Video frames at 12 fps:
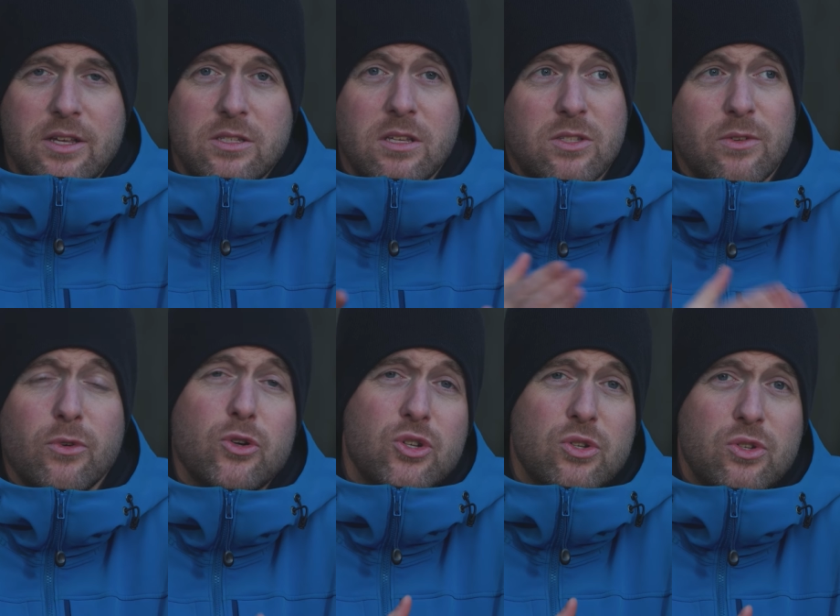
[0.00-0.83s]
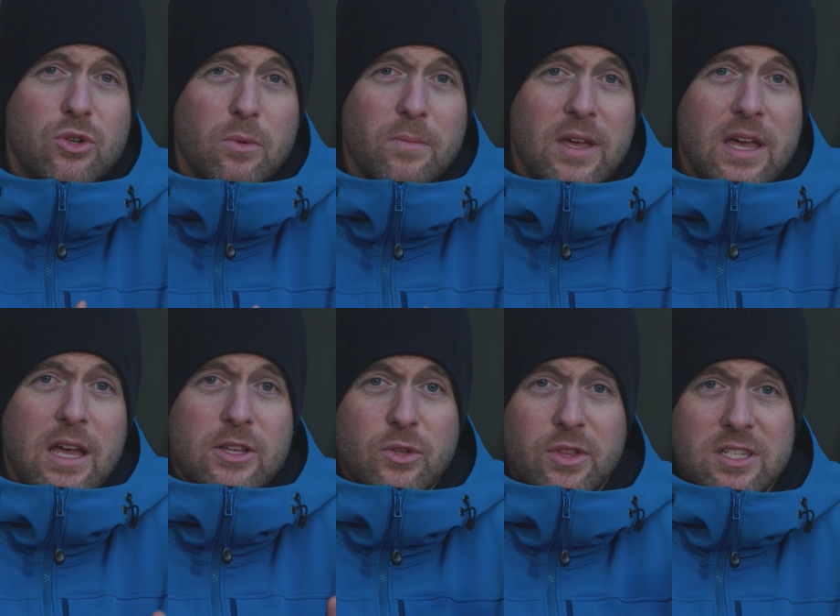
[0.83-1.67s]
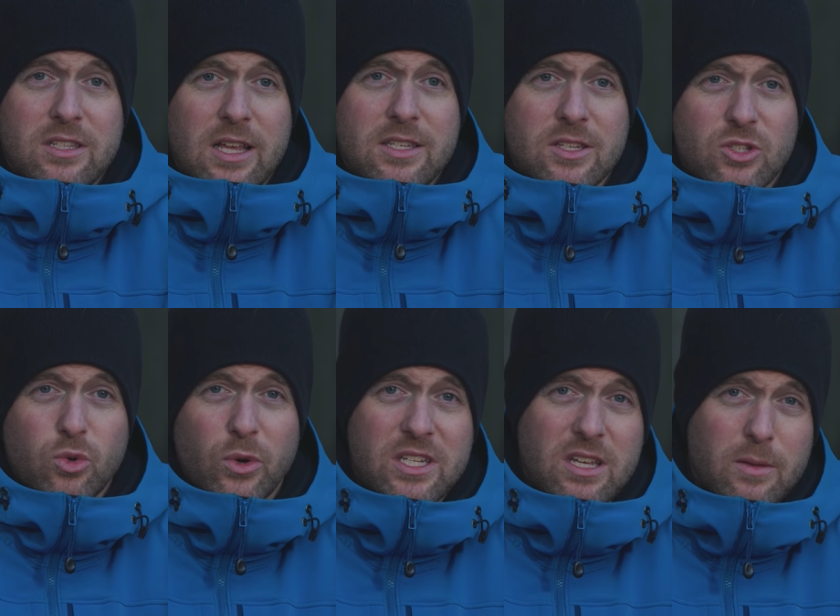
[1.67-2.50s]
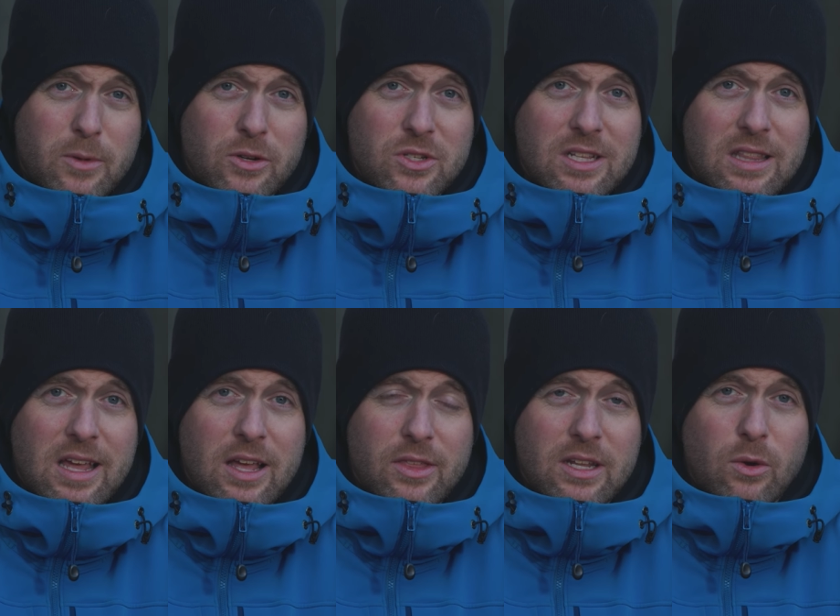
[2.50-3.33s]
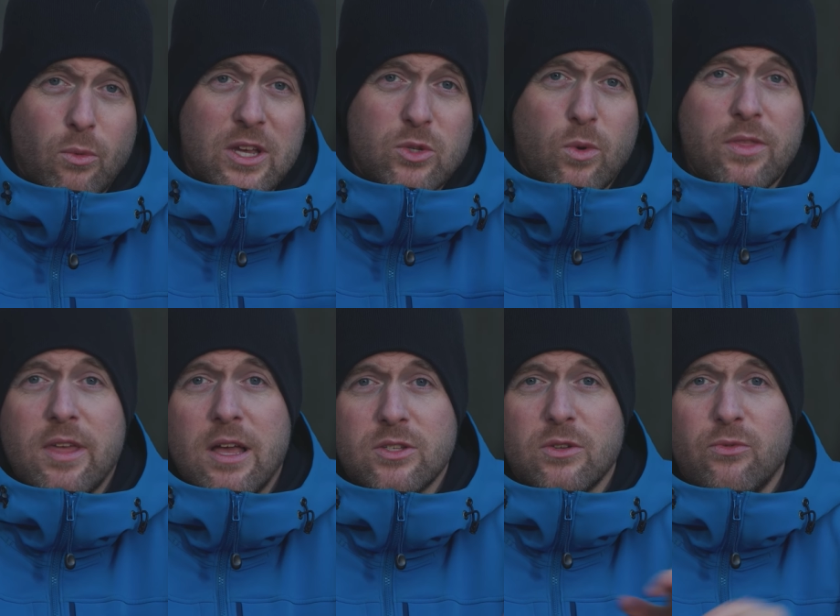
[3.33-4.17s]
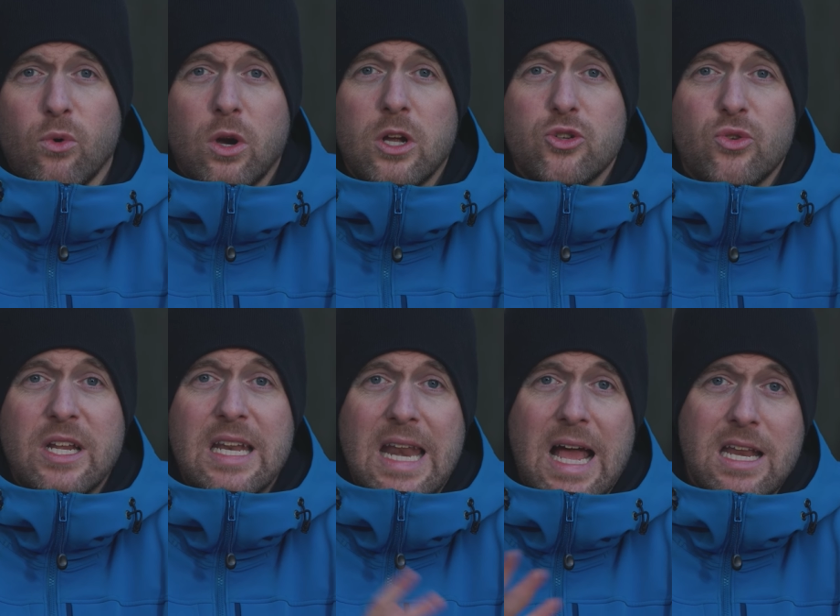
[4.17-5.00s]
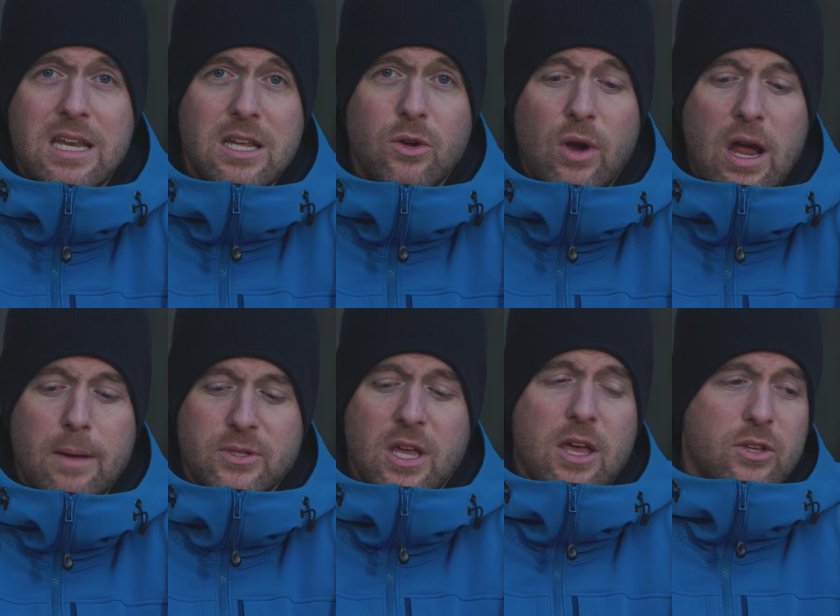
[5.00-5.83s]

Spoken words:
LIS. It's a version 2. So this lens is 20 centimeters in length and it weighs 1,490 grams.